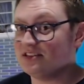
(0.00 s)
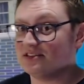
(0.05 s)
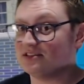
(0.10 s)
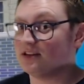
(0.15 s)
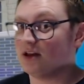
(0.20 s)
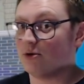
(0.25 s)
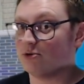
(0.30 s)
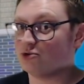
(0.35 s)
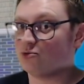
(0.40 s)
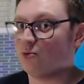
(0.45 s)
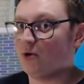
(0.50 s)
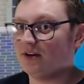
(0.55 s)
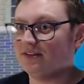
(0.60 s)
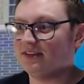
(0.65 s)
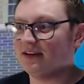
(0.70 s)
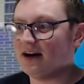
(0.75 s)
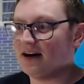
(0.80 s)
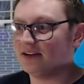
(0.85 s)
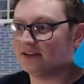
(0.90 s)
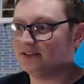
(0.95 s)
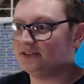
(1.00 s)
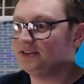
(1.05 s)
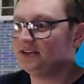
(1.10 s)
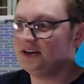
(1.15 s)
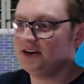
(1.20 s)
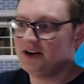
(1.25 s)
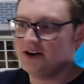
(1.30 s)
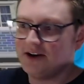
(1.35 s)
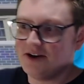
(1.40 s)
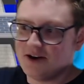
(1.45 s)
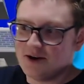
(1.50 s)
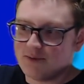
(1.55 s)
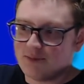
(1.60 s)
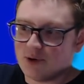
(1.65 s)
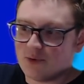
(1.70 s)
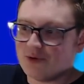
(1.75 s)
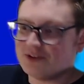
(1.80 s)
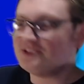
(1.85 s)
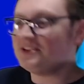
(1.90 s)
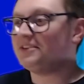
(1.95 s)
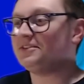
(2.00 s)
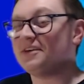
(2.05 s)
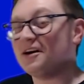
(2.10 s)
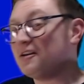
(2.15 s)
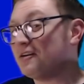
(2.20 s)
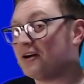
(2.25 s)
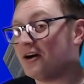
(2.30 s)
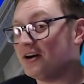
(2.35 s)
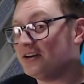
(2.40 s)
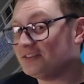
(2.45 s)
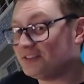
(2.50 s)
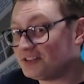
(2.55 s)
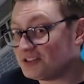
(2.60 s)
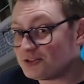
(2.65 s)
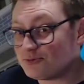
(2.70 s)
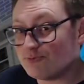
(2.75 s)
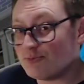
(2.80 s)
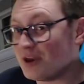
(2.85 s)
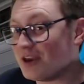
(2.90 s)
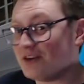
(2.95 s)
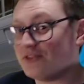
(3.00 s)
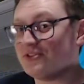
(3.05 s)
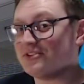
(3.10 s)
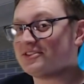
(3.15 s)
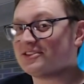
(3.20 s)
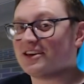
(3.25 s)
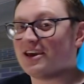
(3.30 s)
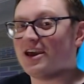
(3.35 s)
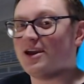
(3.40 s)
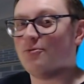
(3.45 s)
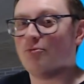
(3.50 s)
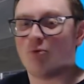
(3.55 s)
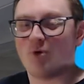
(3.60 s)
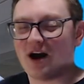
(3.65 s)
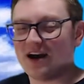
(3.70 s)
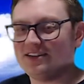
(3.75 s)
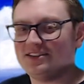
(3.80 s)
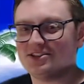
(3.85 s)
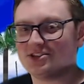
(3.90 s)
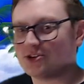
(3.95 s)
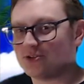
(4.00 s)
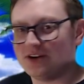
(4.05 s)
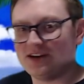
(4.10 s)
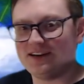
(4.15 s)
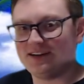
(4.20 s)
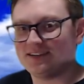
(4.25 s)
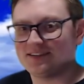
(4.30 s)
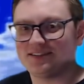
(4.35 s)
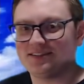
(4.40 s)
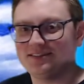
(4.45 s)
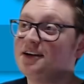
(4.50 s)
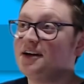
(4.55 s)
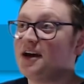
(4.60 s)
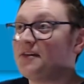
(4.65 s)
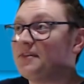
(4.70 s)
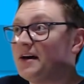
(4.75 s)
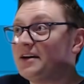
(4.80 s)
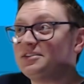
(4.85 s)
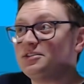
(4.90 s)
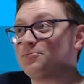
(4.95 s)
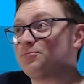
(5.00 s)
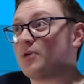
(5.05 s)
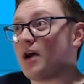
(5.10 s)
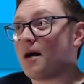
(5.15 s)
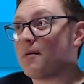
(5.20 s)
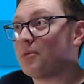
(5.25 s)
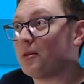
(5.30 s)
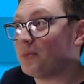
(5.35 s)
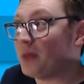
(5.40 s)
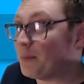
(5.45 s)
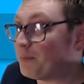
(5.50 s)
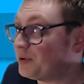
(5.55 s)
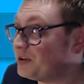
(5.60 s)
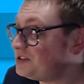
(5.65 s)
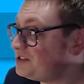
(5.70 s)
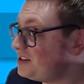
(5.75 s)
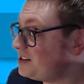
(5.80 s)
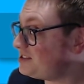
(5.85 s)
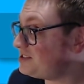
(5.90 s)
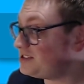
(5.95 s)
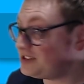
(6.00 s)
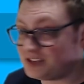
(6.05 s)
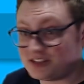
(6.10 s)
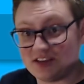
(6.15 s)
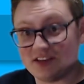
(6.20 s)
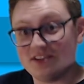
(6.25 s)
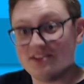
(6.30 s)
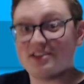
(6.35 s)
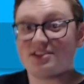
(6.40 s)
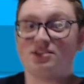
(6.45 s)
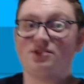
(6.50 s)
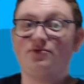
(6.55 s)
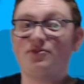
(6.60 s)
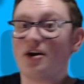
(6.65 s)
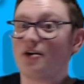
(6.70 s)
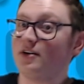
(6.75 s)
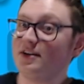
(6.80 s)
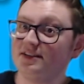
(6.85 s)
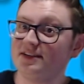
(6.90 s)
it as low as $1. But was it that hard to just make this game widescreen? And that's a problem that persists to this very